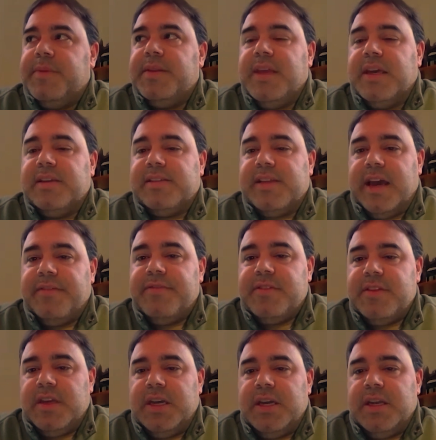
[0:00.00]
things that I've
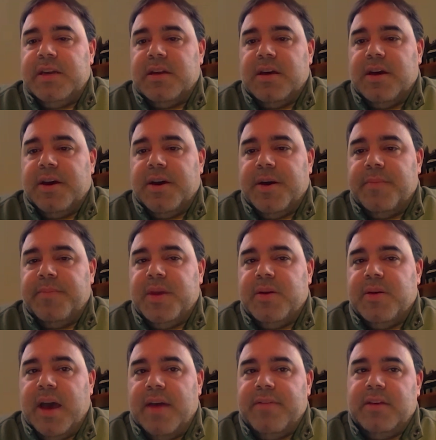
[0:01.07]
seen,
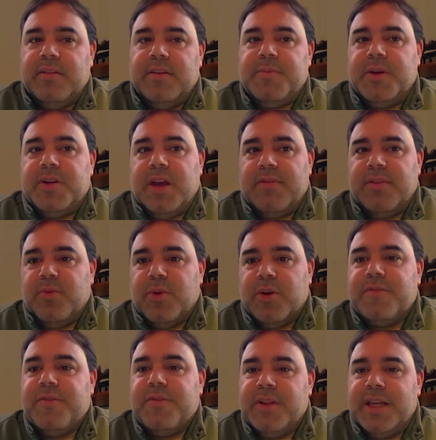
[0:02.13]
especially having
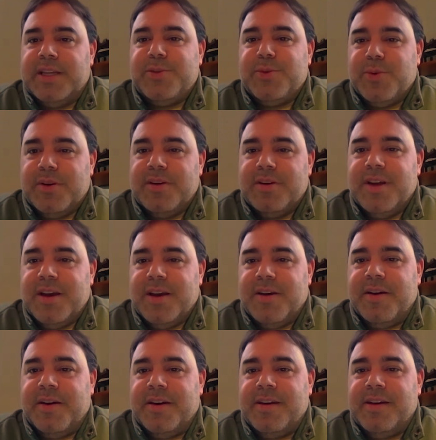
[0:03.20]
worked for a lessor
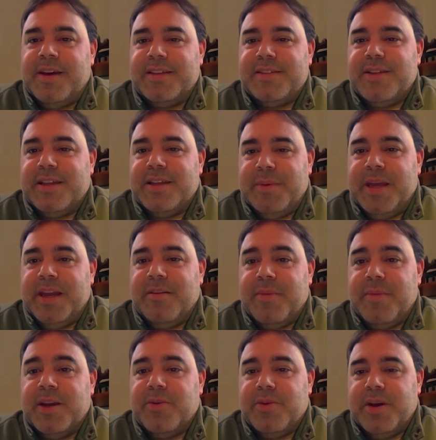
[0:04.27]
at the beginning of
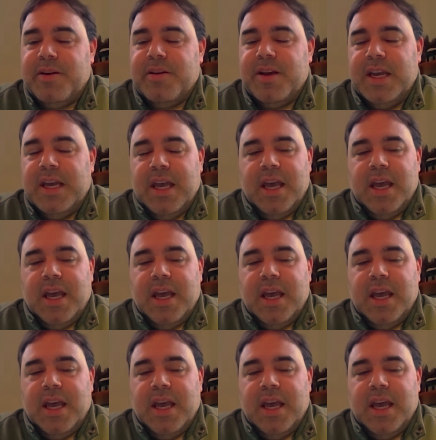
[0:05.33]
my career,